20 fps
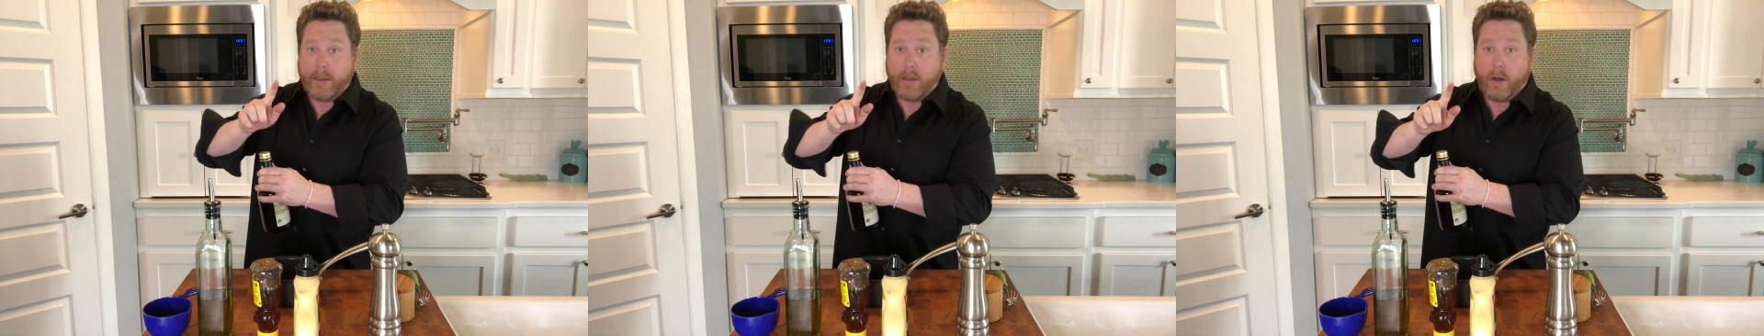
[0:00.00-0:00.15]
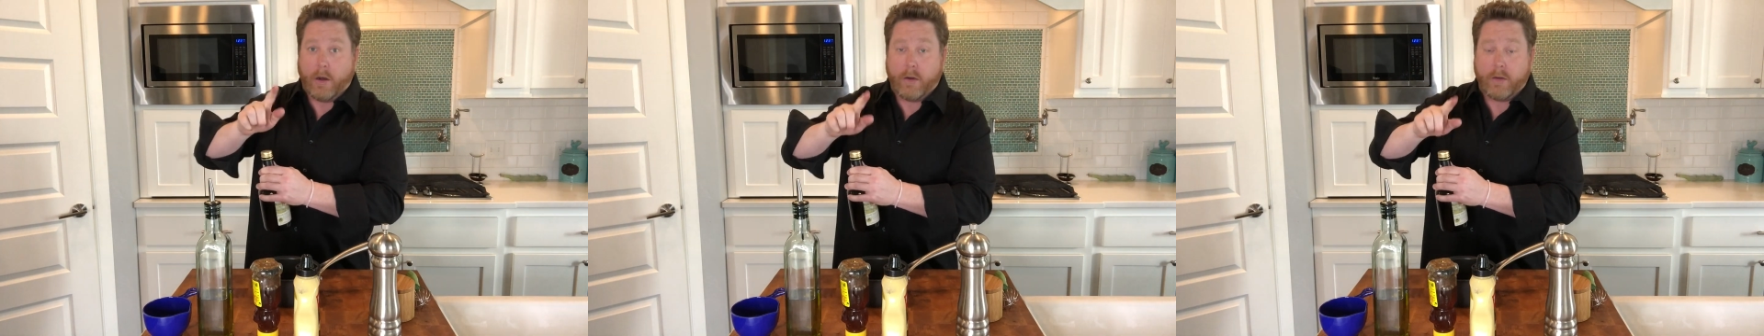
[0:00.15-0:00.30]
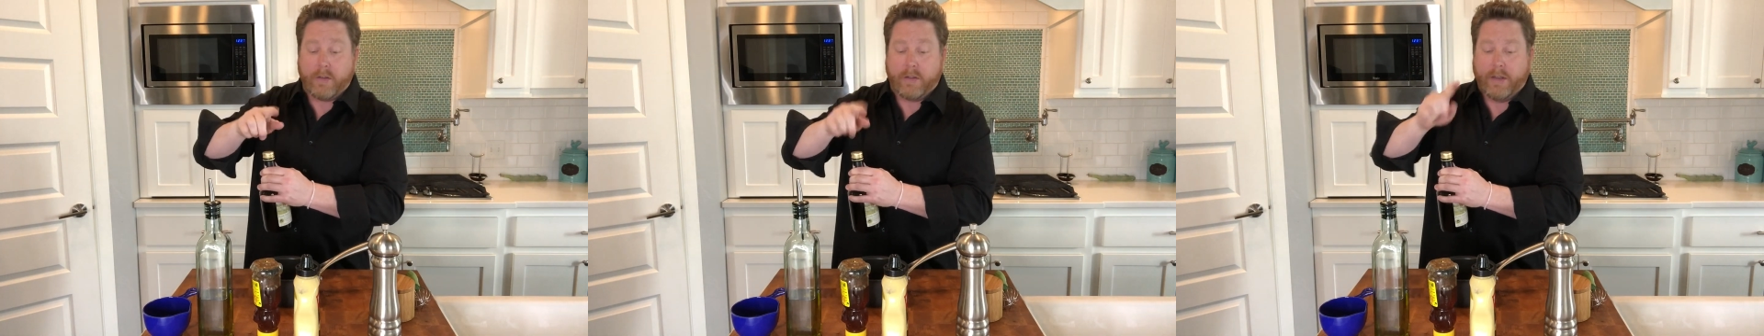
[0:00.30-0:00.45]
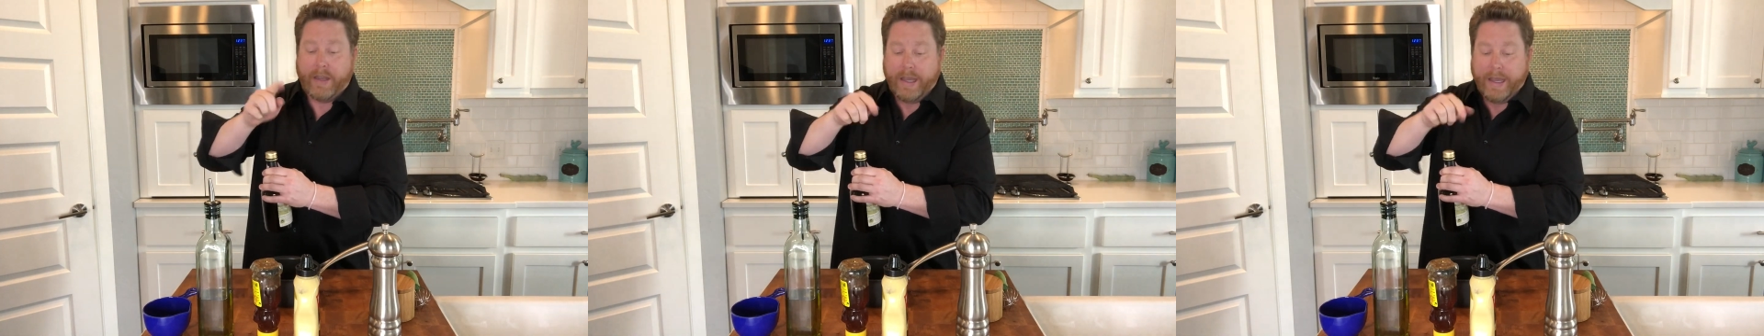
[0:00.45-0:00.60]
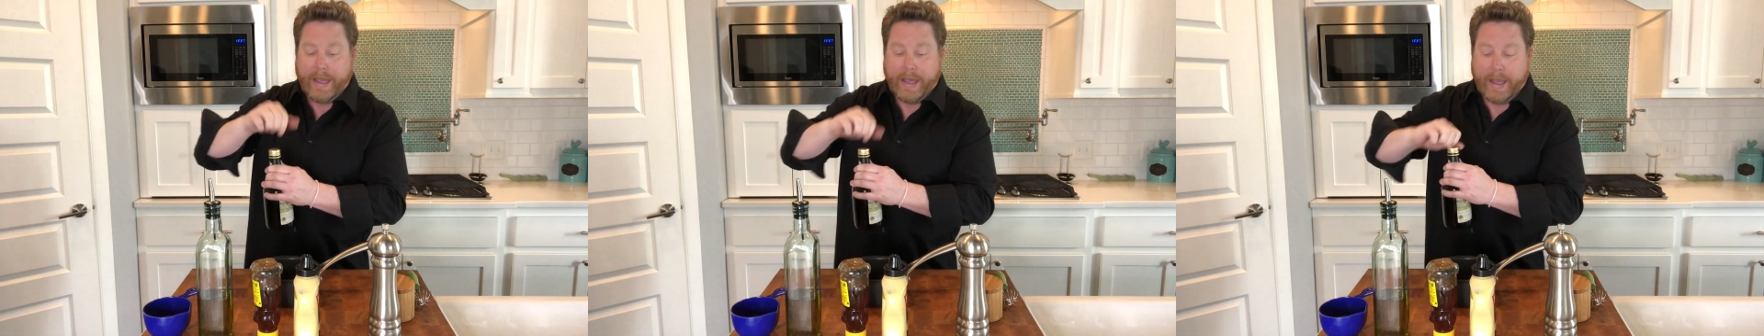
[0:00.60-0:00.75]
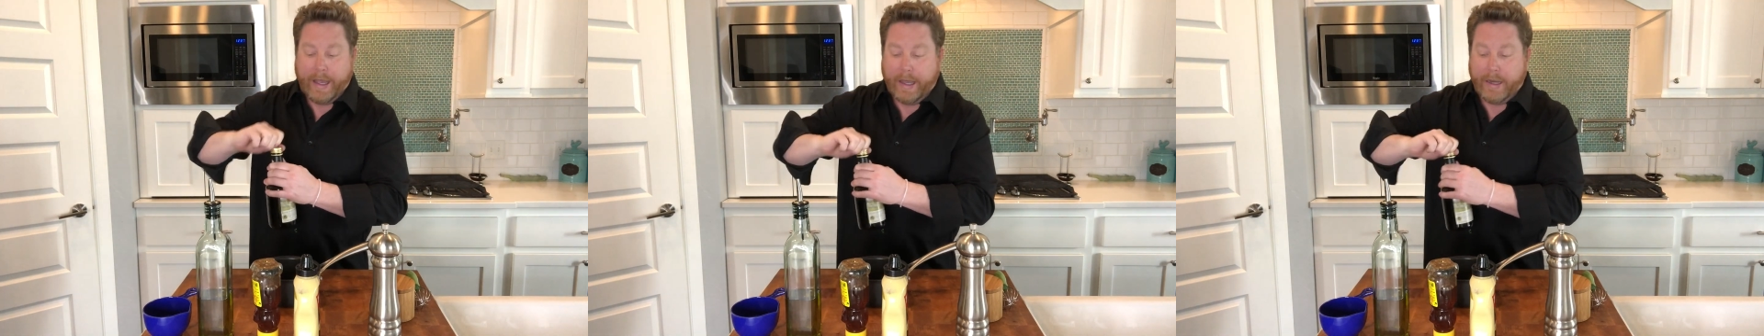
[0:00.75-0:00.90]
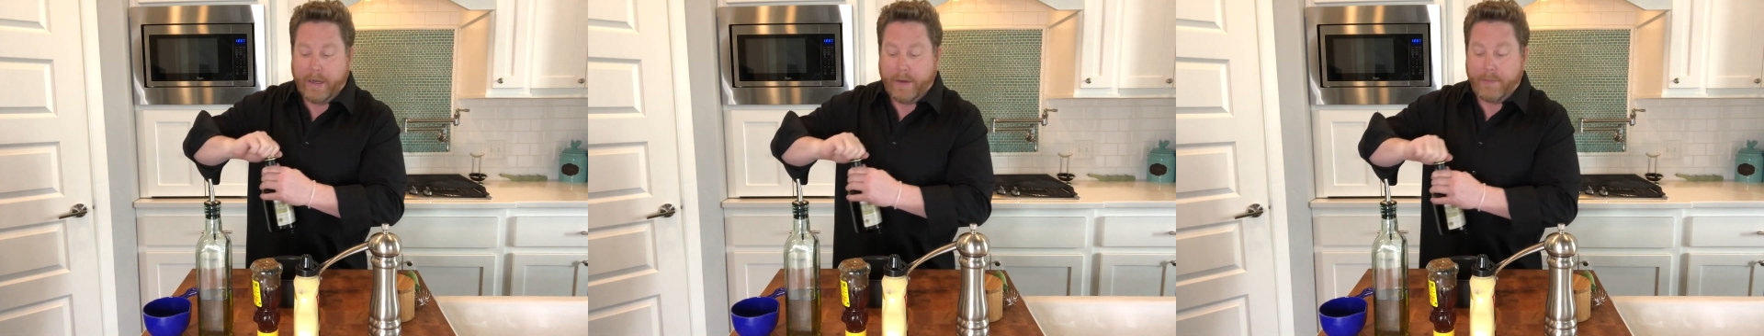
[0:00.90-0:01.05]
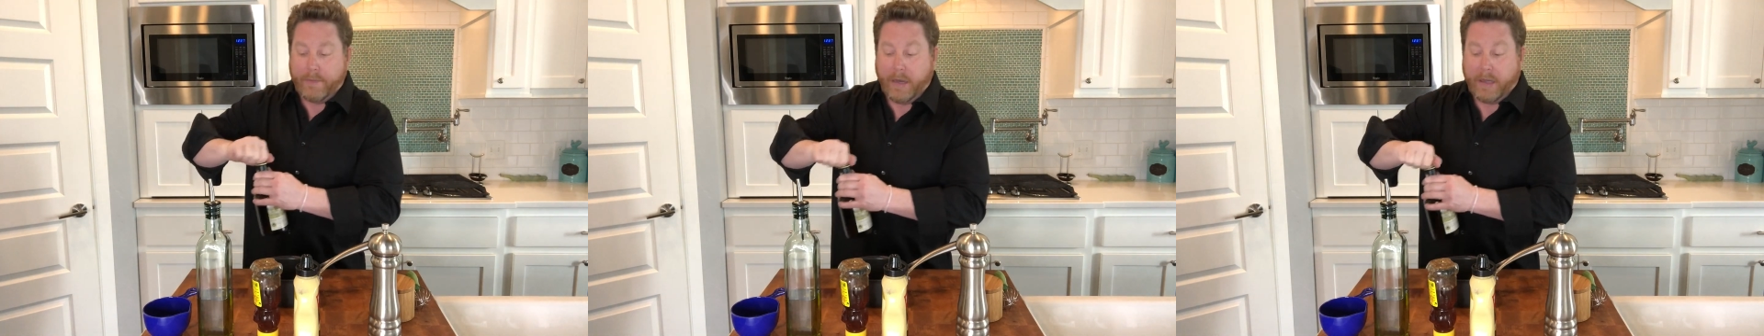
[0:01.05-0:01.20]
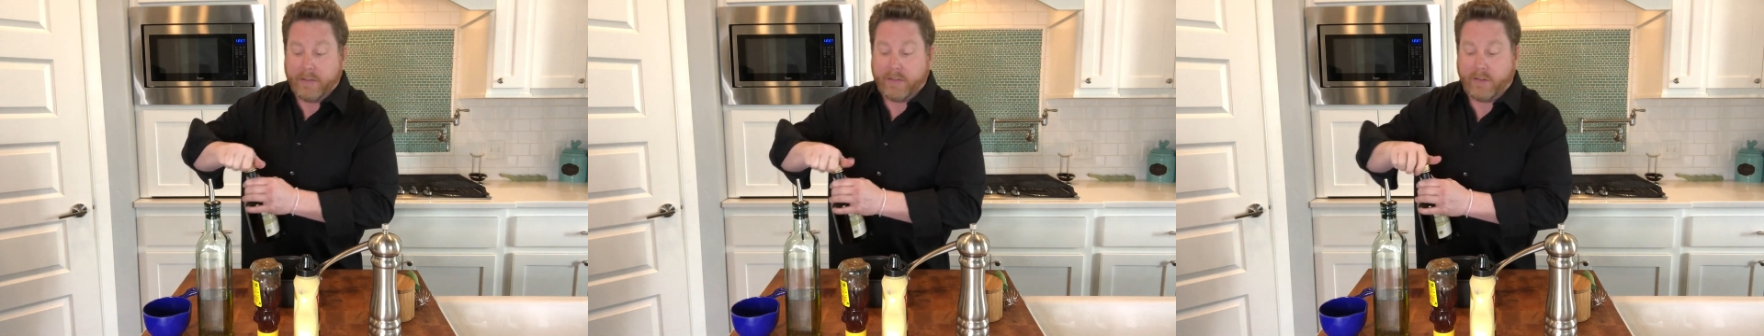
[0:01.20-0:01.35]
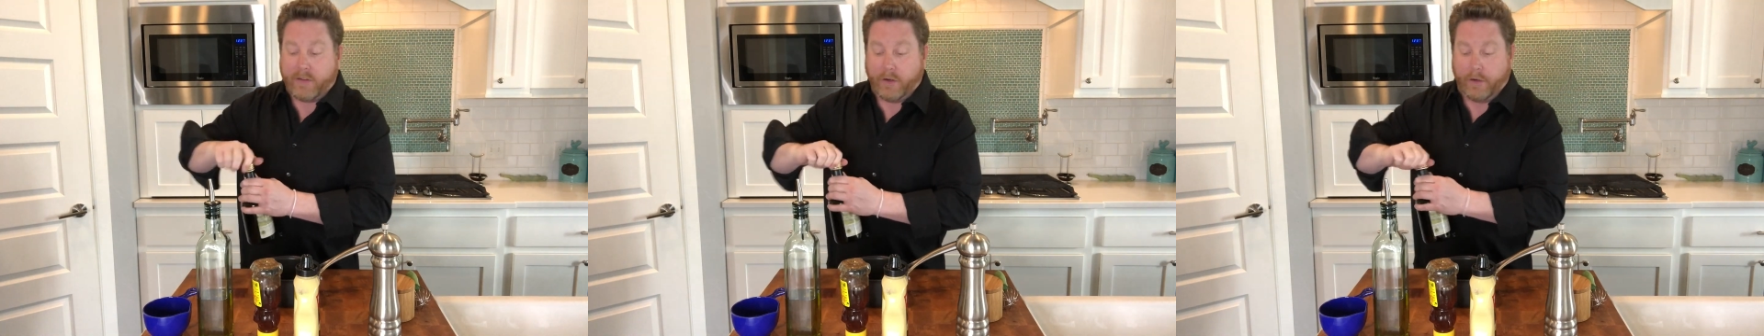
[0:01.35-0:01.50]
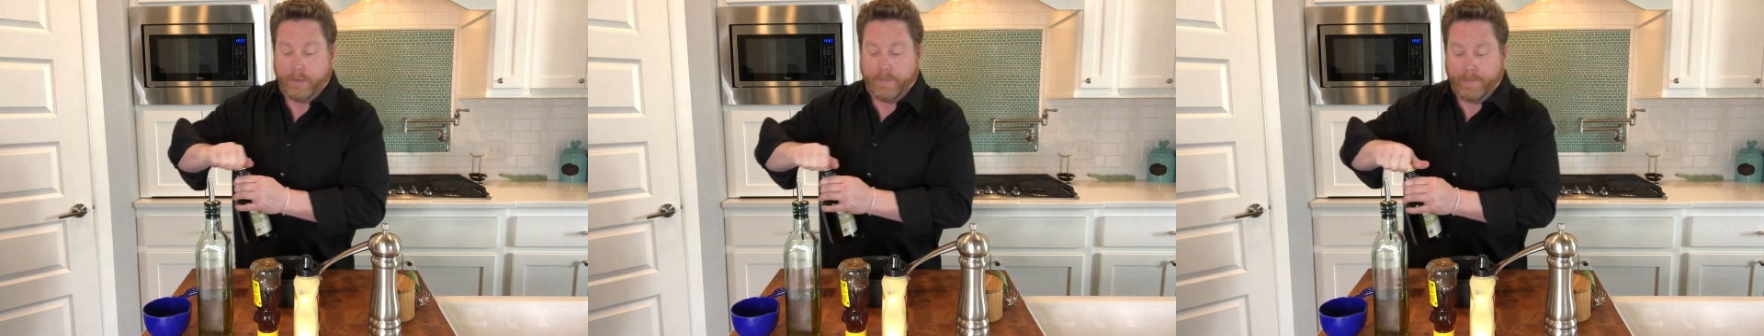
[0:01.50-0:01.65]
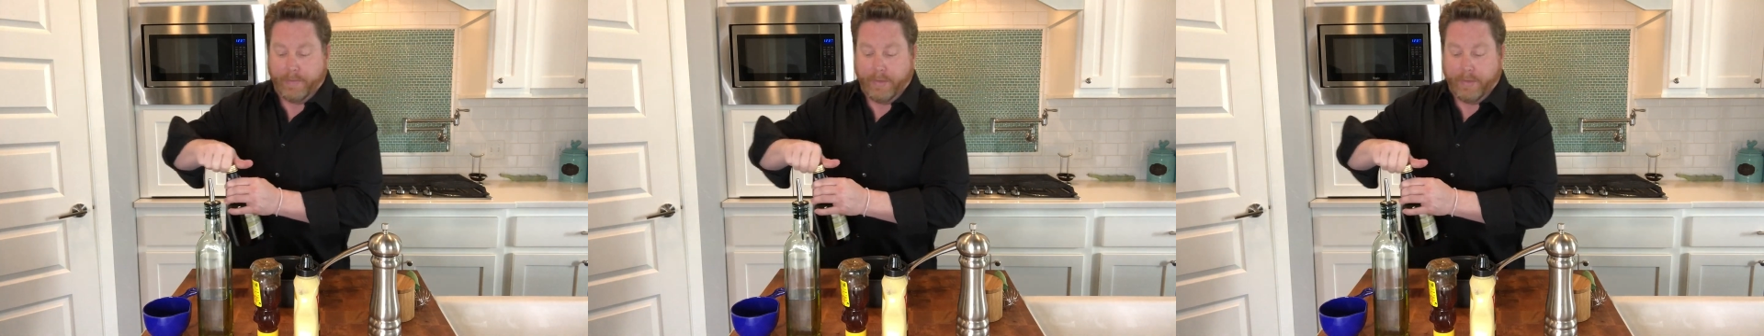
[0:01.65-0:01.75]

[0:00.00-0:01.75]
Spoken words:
yolks and in mustard.